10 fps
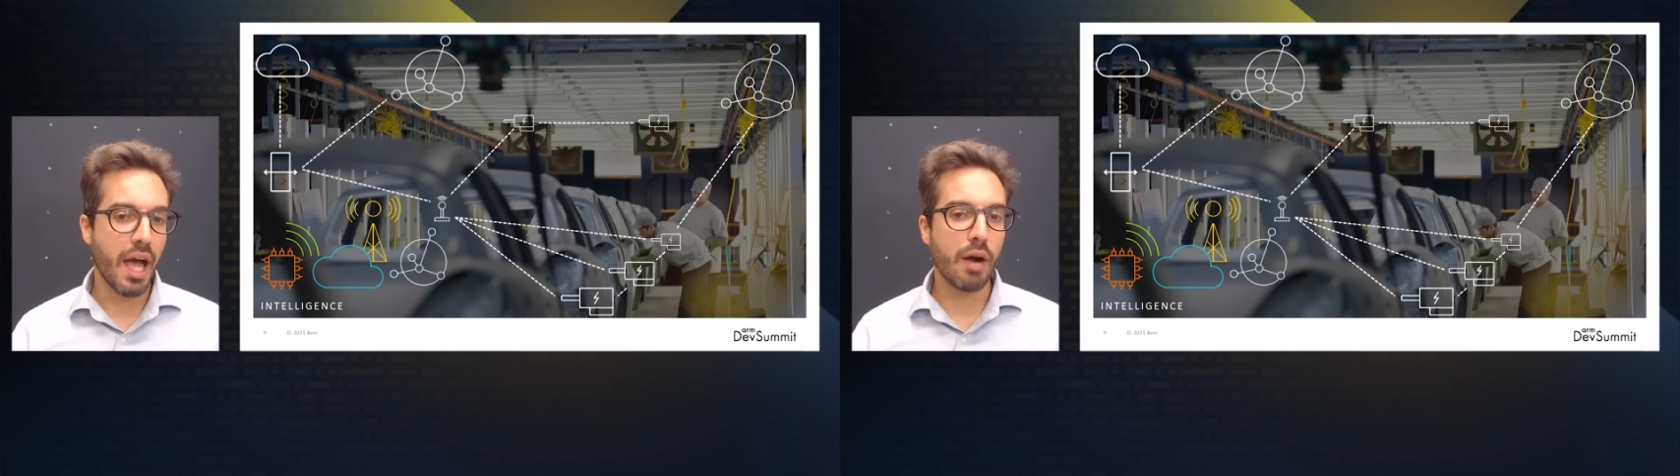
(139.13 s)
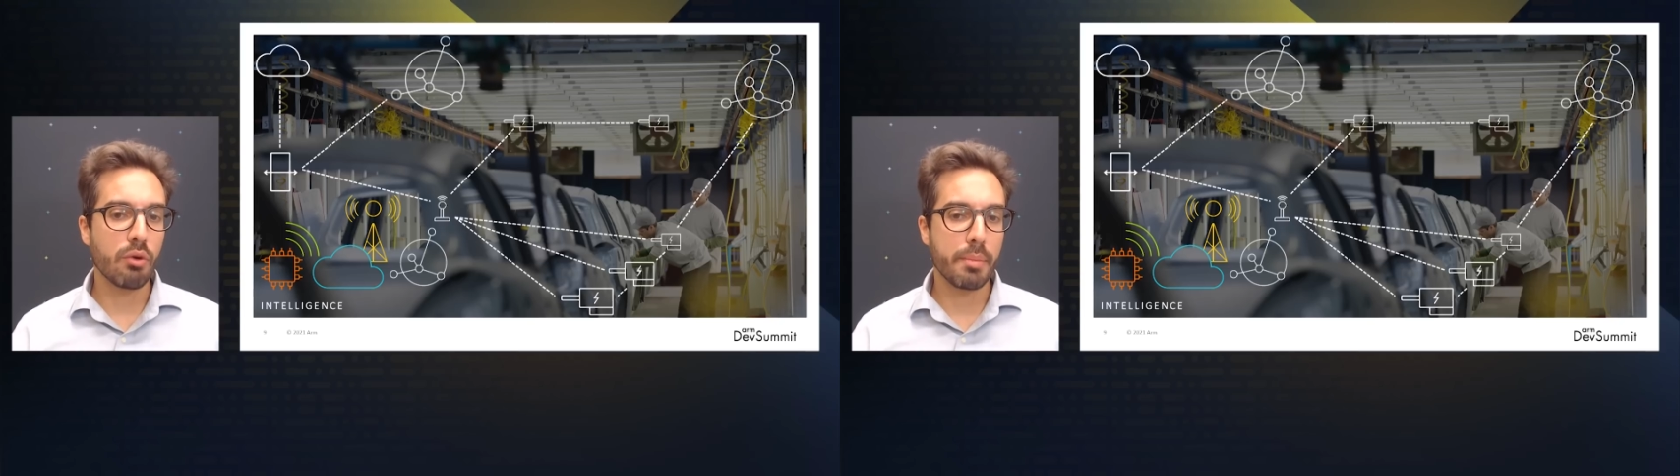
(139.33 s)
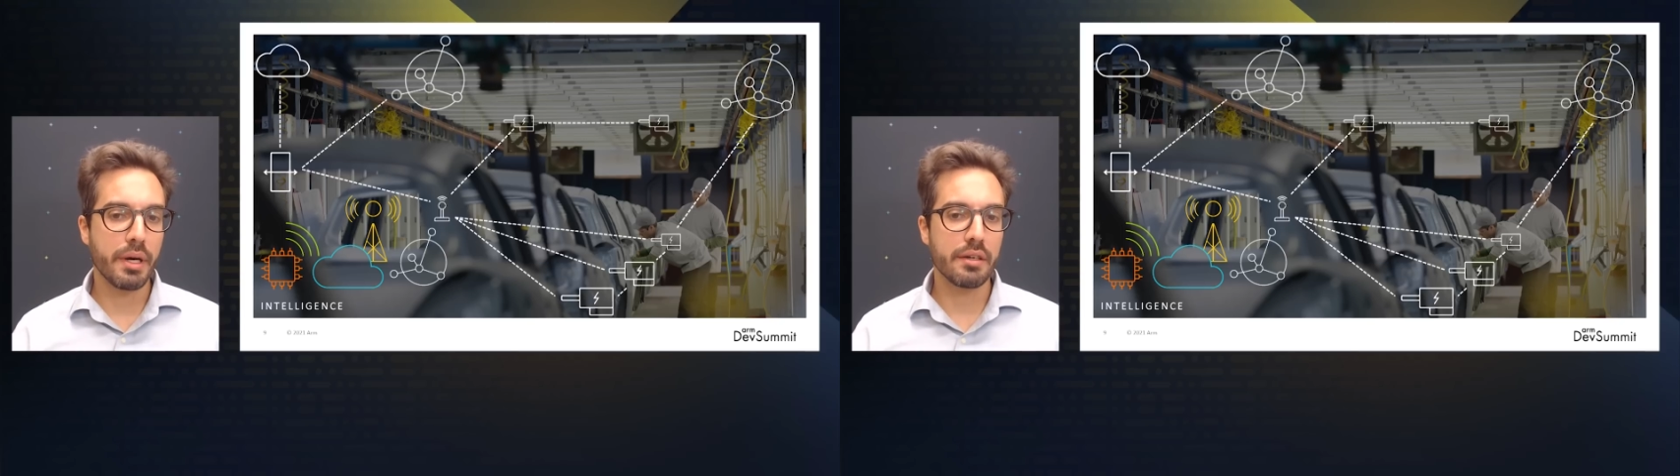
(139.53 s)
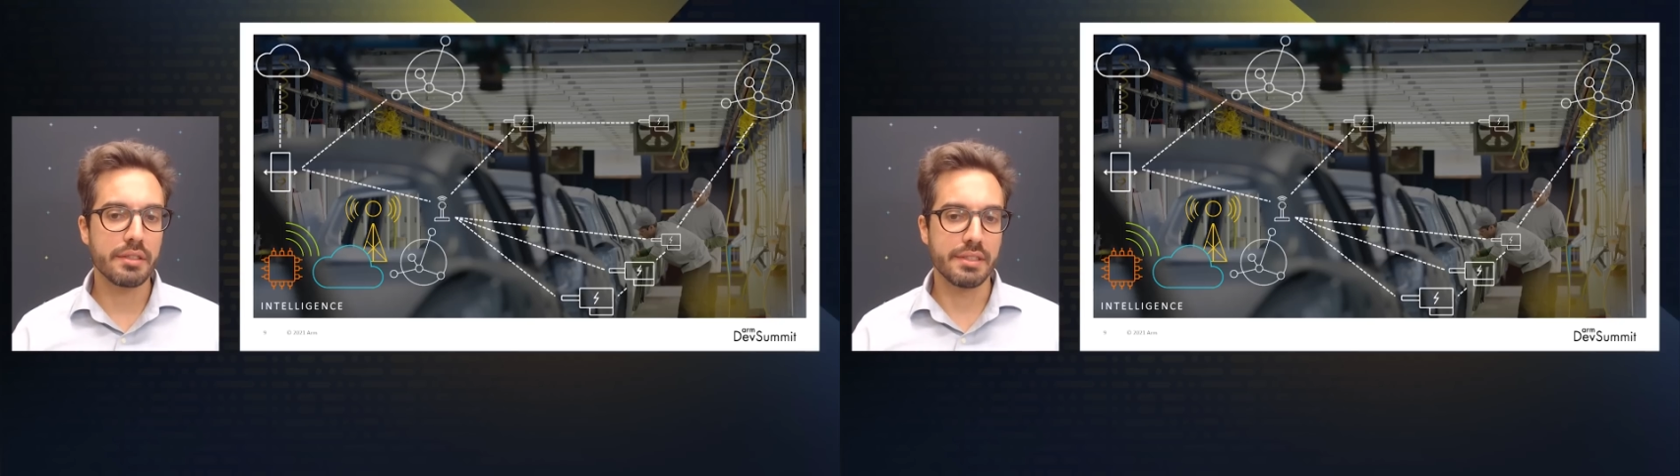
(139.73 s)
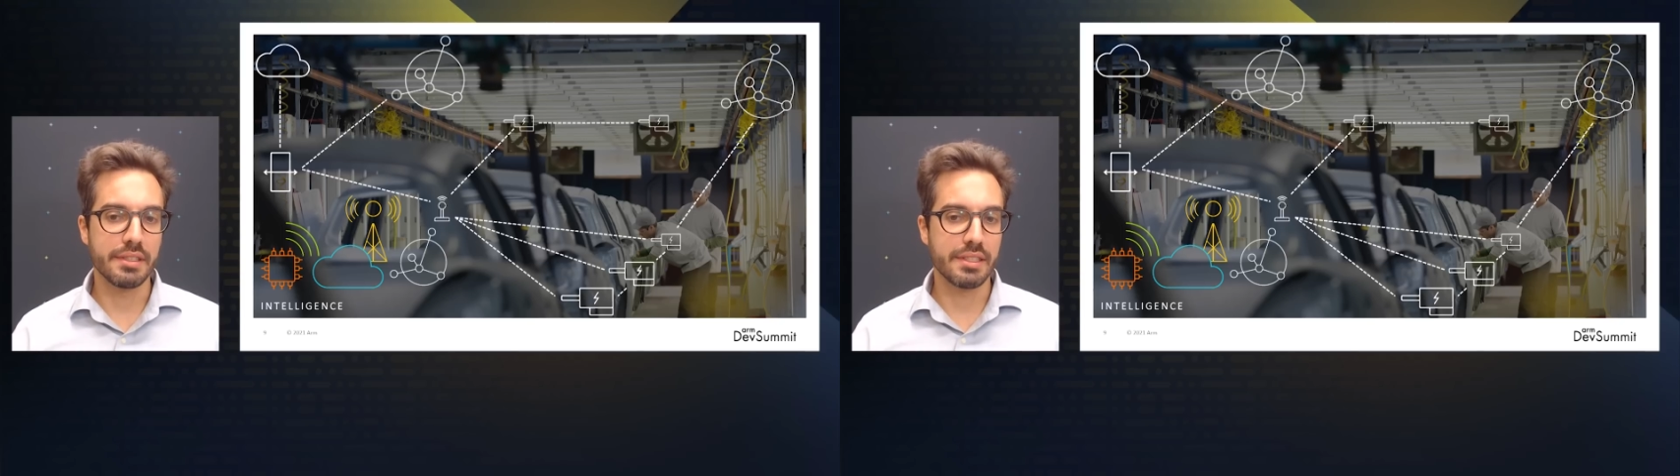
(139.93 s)
how a part
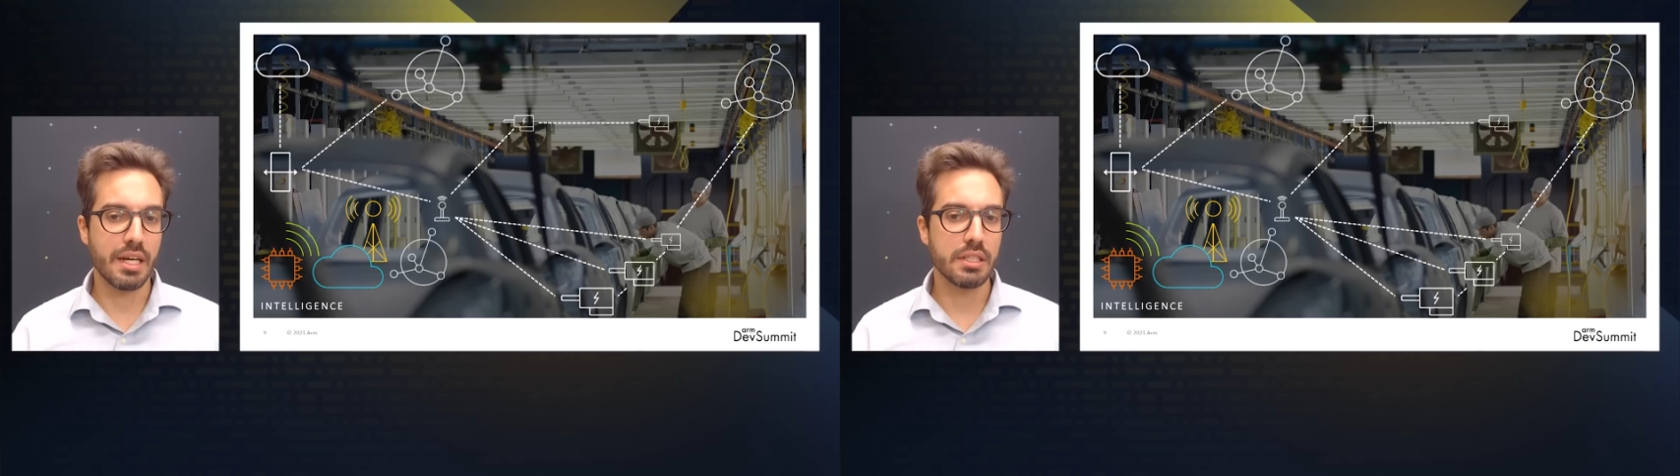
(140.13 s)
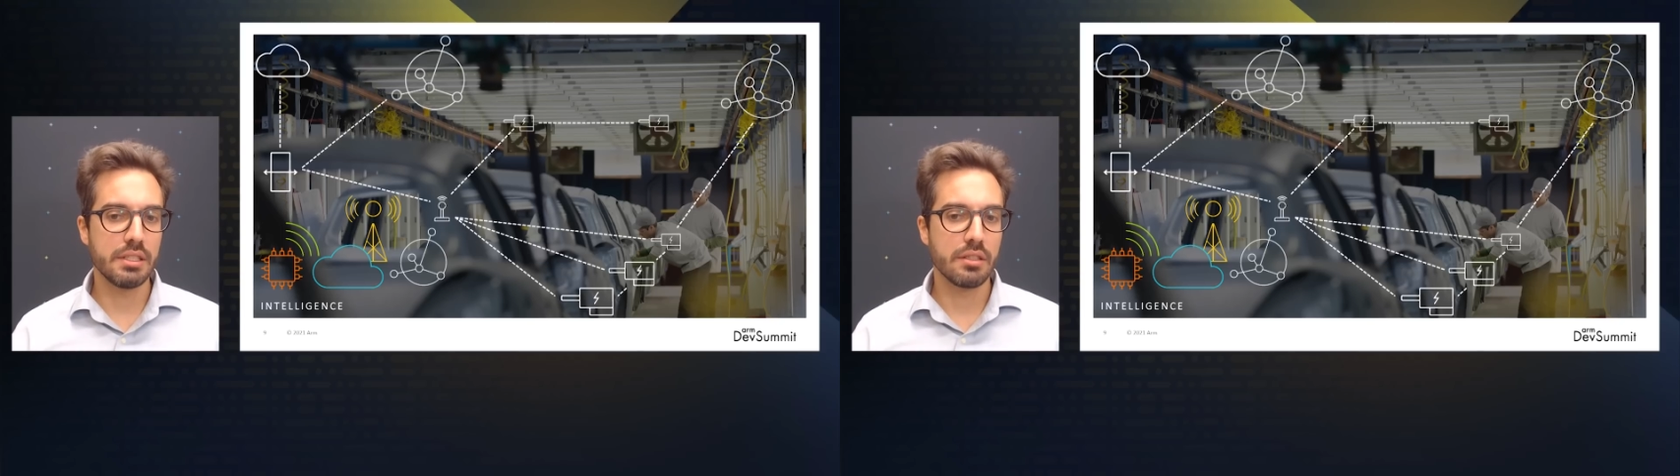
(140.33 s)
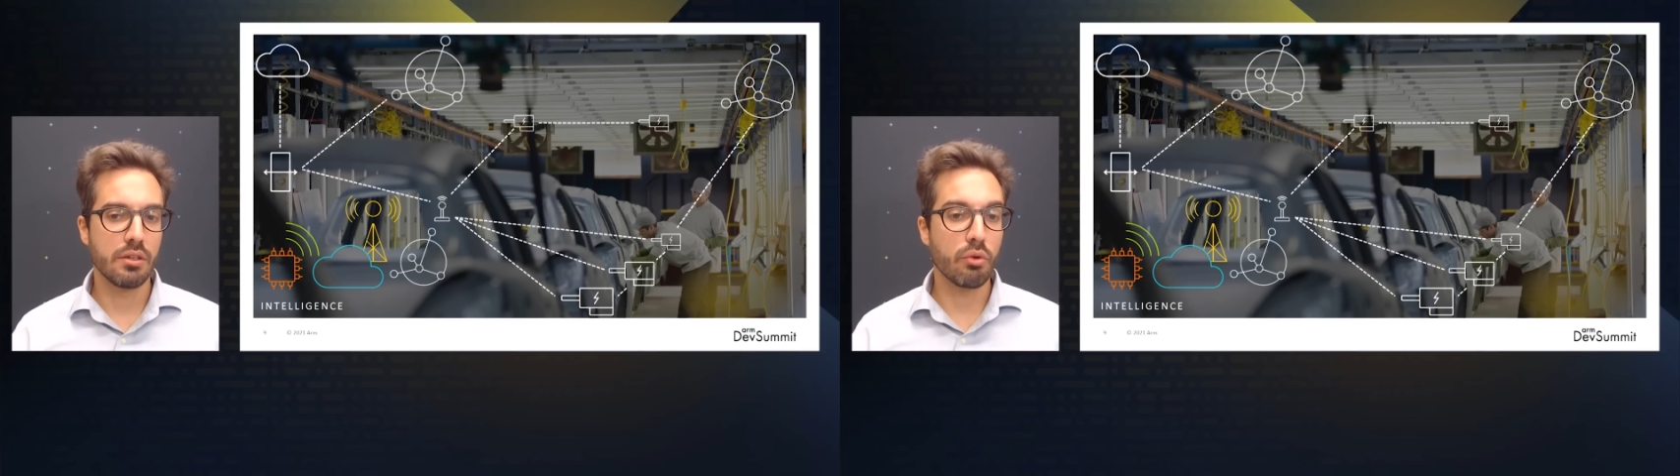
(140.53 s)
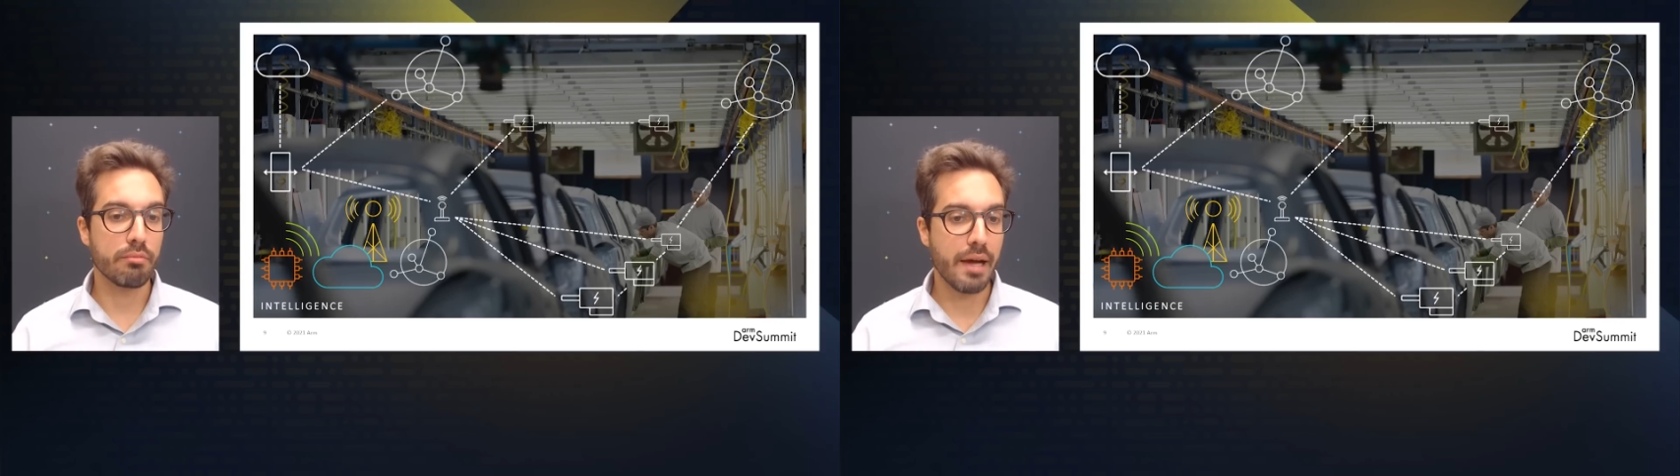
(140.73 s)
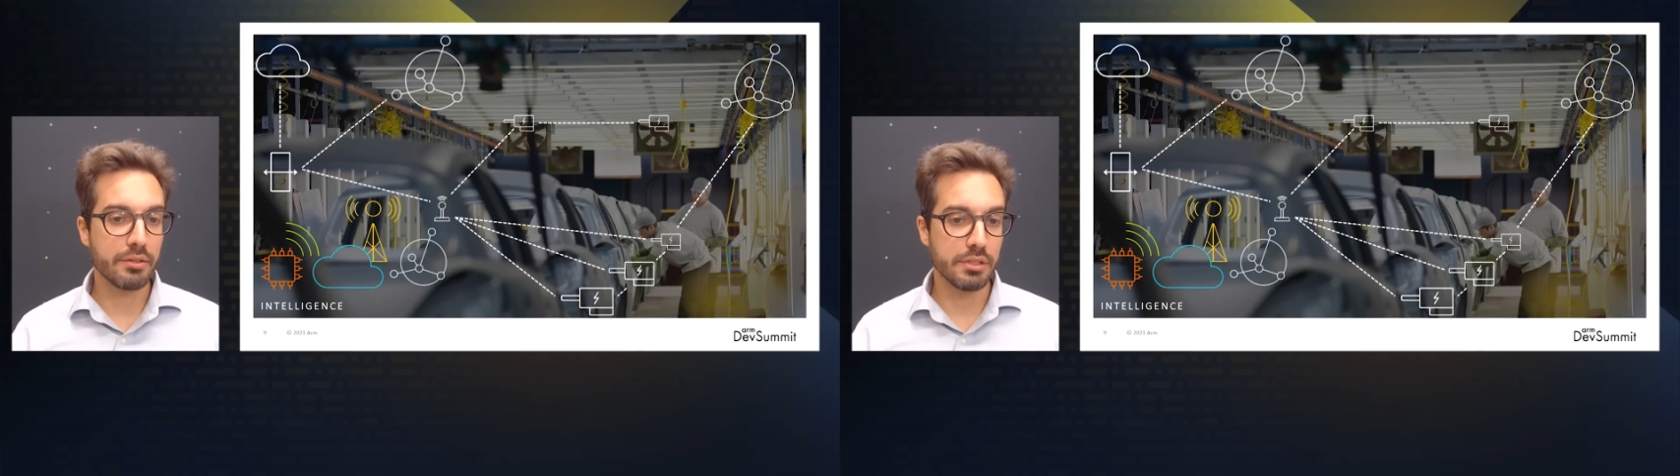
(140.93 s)
is designed or
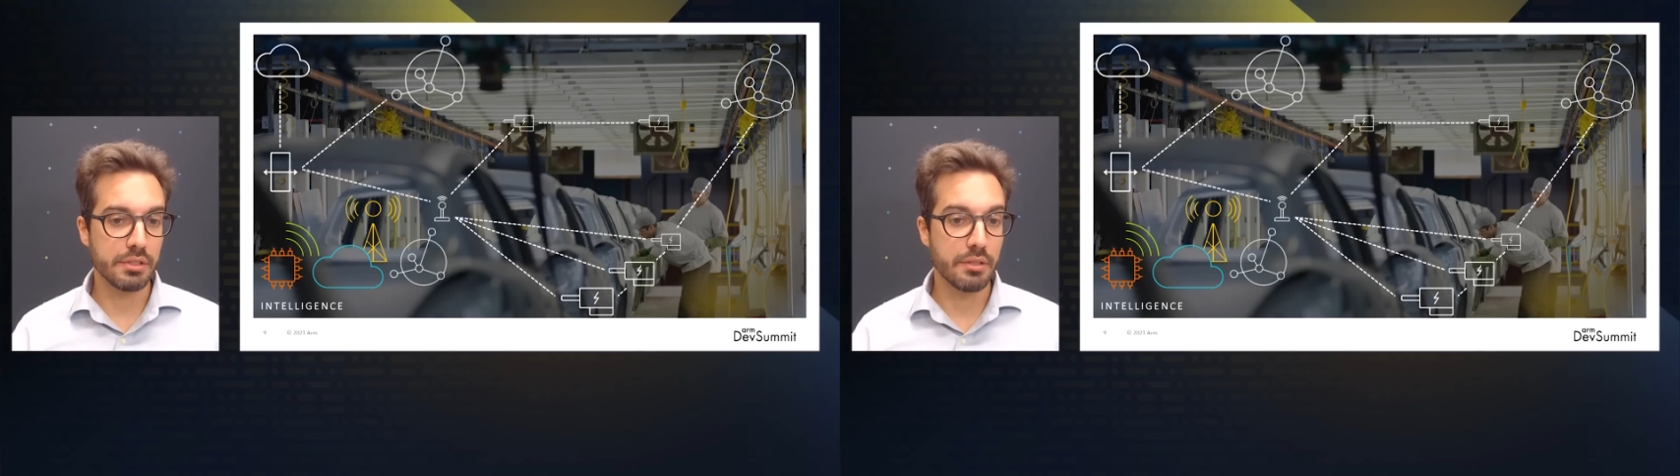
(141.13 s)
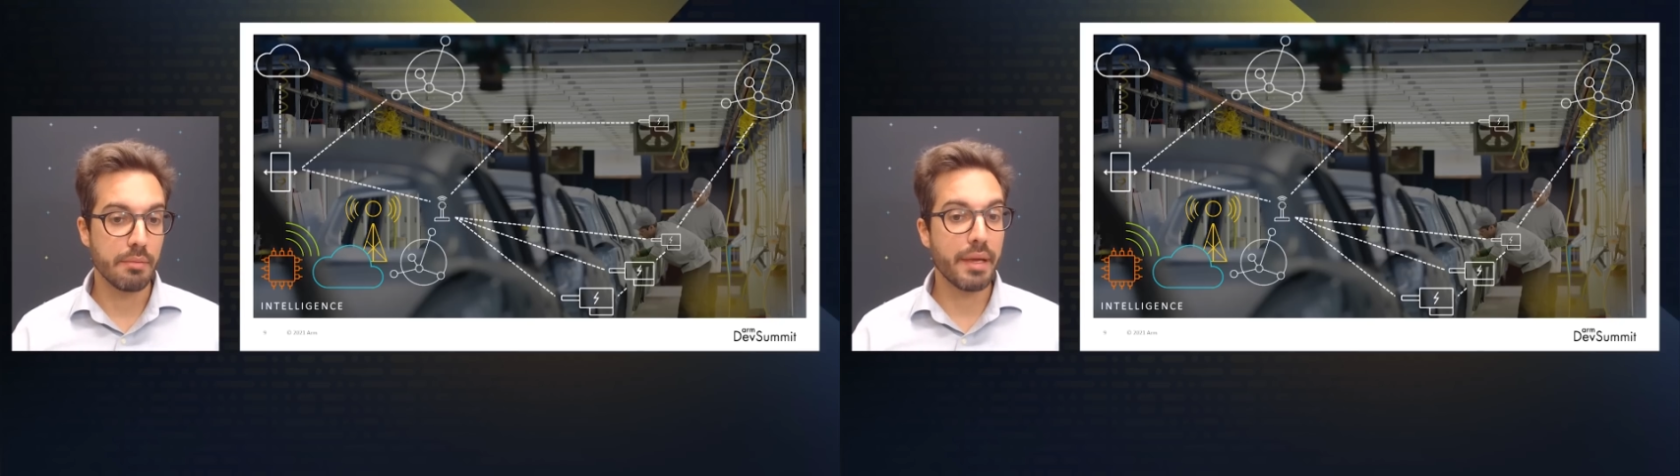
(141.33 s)
mounted